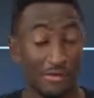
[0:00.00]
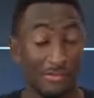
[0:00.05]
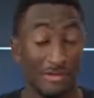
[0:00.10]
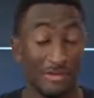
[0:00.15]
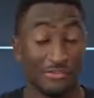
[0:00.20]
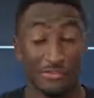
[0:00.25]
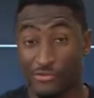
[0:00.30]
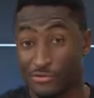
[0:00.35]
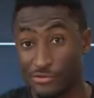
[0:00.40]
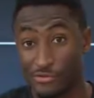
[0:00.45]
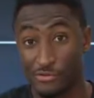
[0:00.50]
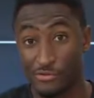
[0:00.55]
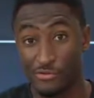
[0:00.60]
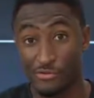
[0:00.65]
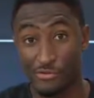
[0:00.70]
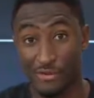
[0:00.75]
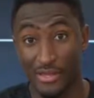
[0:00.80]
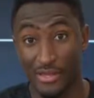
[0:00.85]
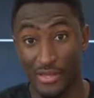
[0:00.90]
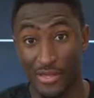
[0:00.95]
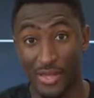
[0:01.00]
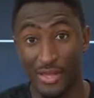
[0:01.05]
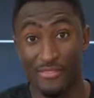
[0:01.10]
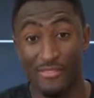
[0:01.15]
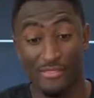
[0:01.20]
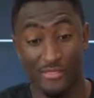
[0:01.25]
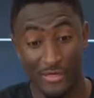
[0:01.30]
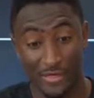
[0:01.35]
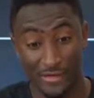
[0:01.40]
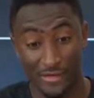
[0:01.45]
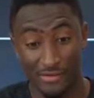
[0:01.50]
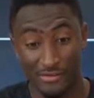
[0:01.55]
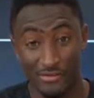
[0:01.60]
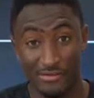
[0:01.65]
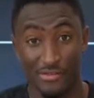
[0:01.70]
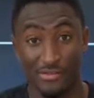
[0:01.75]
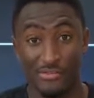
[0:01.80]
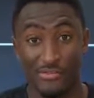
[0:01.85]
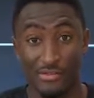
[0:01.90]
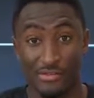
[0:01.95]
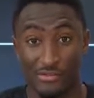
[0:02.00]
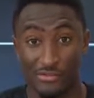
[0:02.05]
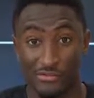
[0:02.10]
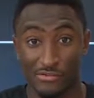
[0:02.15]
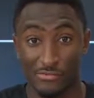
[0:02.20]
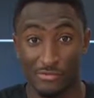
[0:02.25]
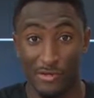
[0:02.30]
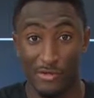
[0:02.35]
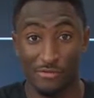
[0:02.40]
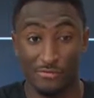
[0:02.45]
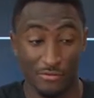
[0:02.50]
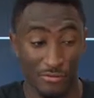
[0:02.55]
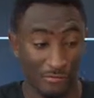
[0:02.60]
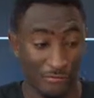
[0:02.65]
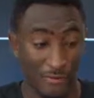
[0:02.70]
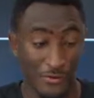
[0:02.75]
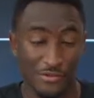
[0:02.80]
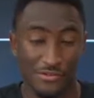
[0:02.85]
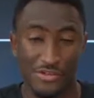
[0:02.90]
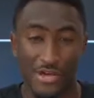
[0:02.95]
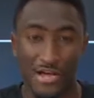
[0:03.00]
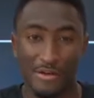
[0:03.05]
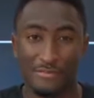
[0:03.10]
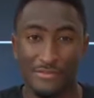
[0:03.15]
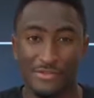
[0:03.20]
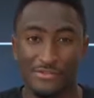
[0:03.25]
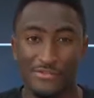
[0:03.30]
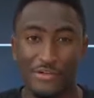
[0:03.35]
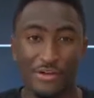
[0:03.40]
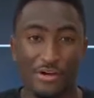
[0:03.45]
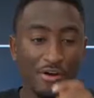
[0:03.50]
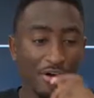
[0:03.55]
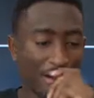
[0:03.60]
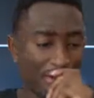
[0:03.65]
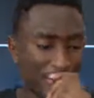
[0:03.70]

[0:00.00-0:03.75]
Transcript: It's as new as you can get. They exist in the space for the first time this year,